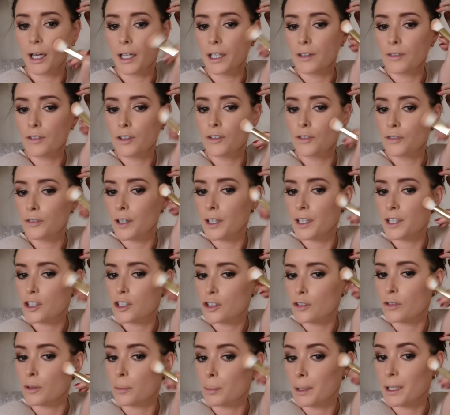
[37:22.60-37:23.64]
And if you find
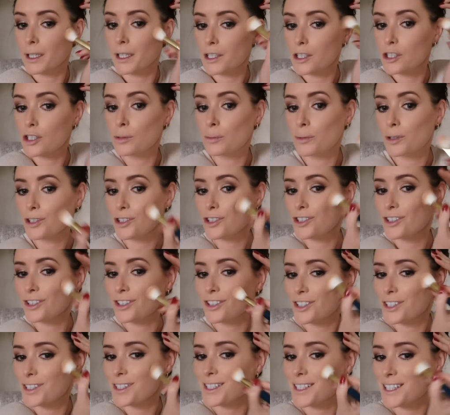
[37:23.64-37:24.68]
you've applied too
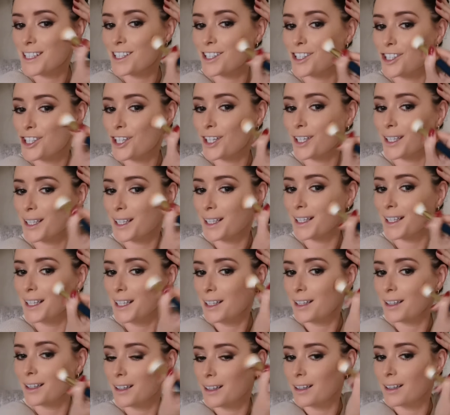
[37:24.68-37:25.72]
much, just
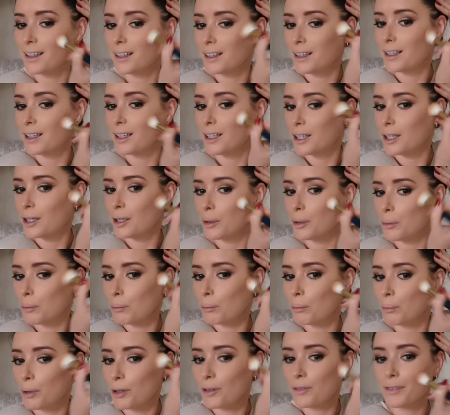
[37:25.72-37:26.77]
gently
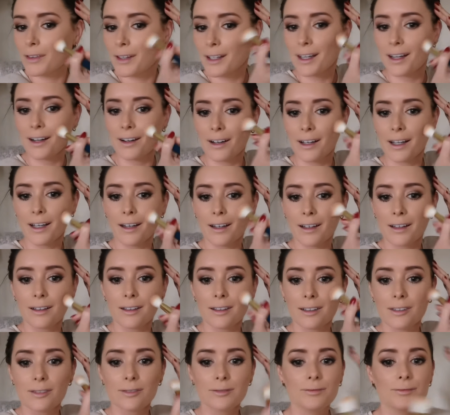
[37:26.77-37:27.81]
buff the area.
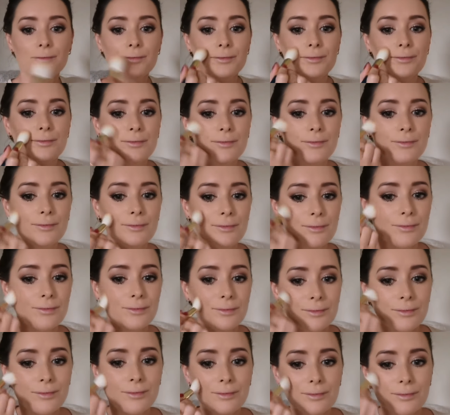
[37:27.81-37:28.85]

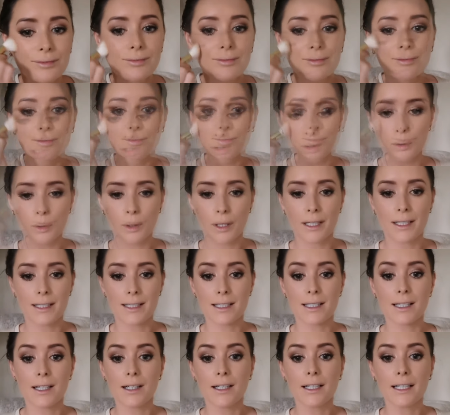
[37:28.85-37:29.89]
We're going to go
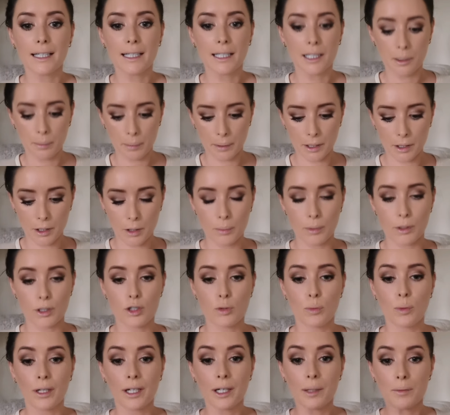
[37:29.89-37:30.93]
a tiny little bit on the
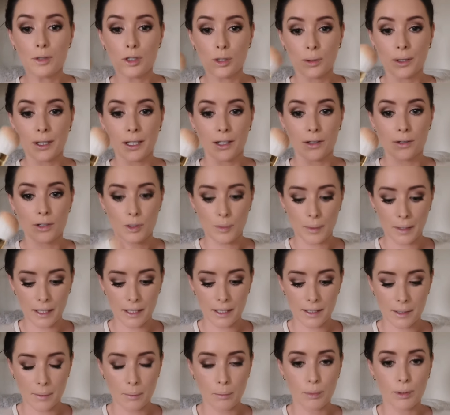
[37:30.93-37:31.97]
brush. What I'm doing here as well
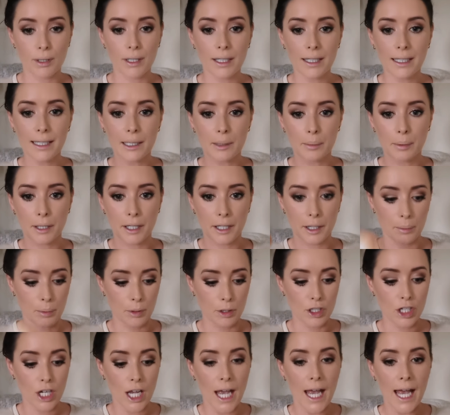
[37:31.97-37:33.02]
is I'm bringing a little bit on the
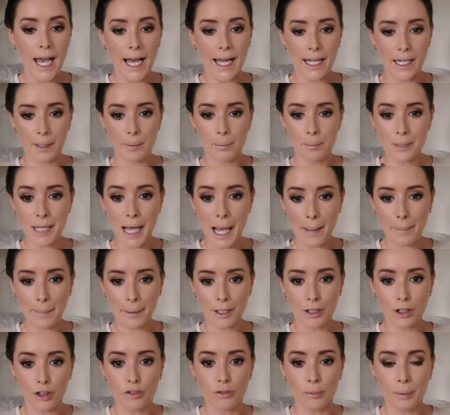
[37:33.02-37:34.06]
brush and I'm
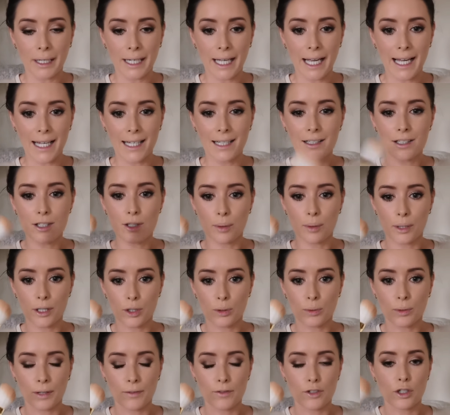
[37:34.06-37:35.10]
tapping it off my hand so I
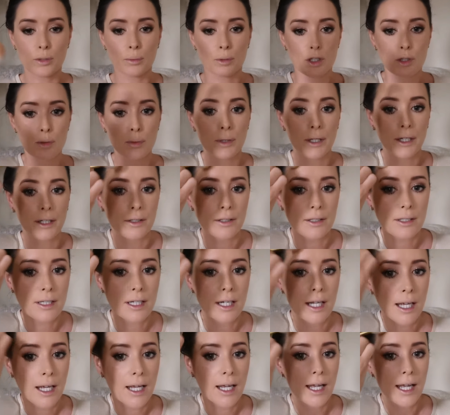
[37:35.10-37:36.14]
don't have too much
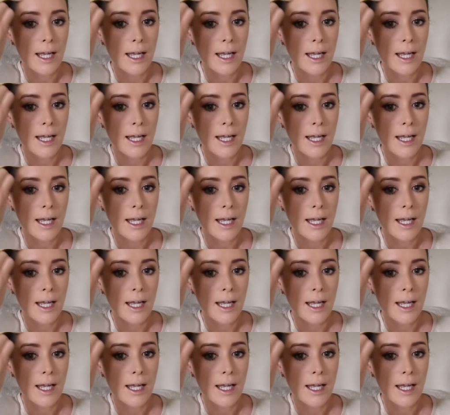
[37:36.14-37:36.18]
product.